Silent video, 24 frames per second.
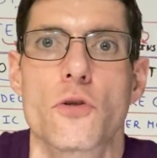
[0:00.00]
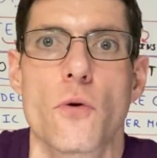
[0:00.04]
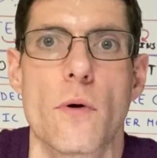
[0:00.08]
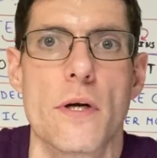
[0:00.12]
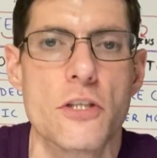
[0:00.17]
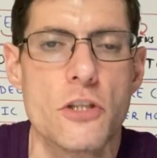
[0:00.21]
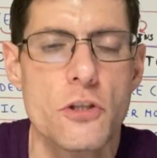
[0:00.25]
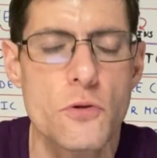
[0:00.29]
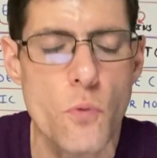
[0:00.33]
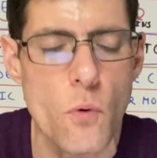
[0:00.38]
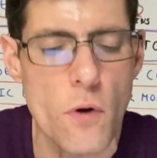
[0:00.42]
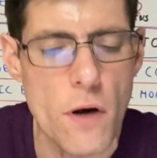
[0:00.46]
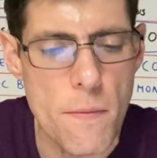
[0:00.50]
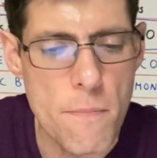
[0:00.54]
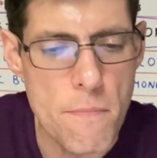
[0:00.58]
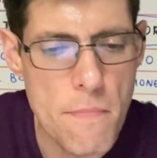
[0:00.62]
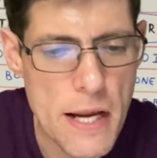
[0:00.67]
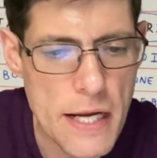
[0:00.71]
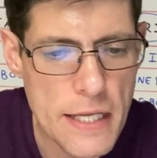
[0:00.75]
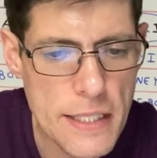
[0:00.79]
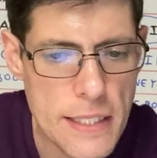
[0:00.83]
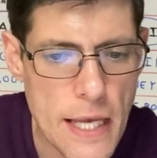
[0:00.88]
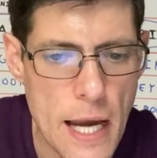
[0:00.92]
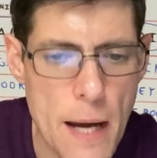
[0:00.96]
So I just want to
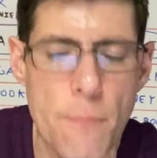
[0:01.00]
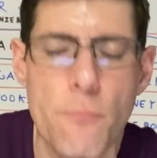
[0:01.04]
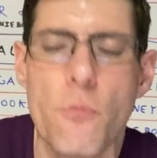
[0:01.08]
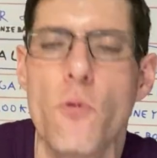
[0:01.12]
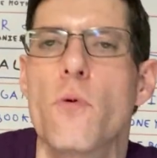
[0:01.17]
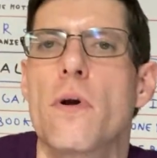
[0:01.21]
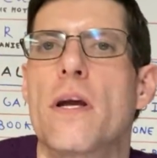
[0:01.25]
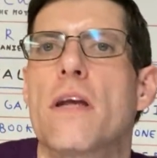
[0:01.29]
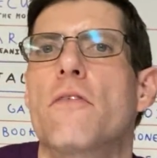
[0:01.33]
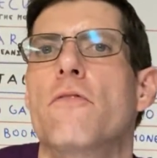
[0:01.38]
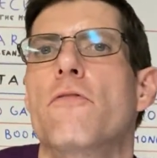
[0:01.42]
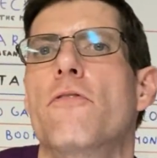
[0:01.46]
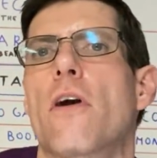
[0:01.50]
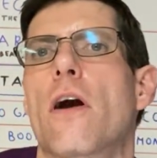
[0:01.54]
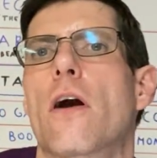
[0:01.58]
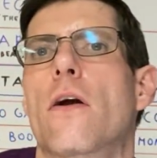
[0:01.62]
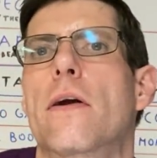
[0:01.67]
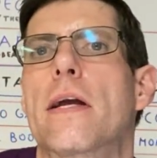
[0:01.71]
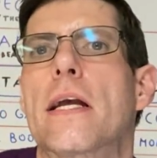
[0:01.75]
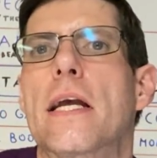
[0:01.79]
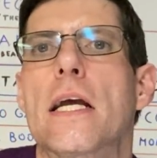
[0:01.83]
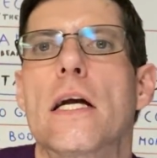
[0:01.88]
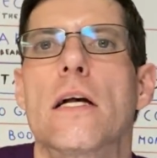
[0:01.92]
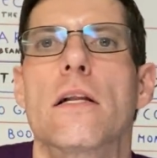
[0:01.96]
make that point
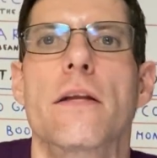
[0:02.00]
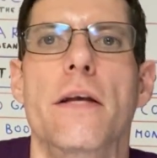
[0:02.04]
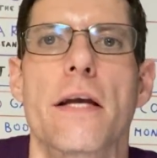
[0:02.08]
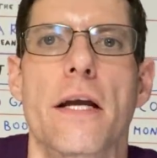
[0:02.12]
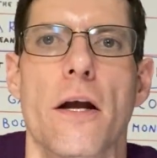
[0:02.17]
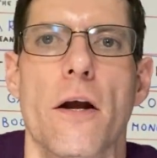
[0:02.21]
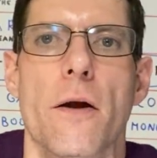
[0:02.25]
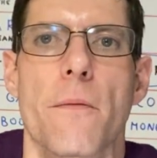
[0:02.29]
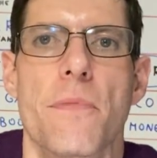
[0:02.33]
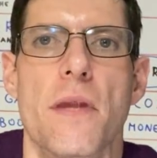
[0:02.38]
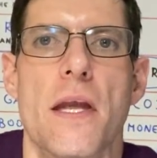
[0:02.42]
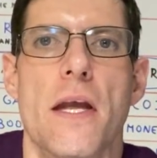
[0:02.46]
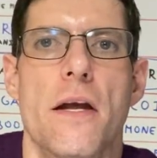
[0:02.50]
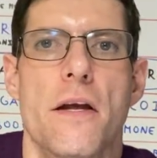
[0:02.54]
very clear.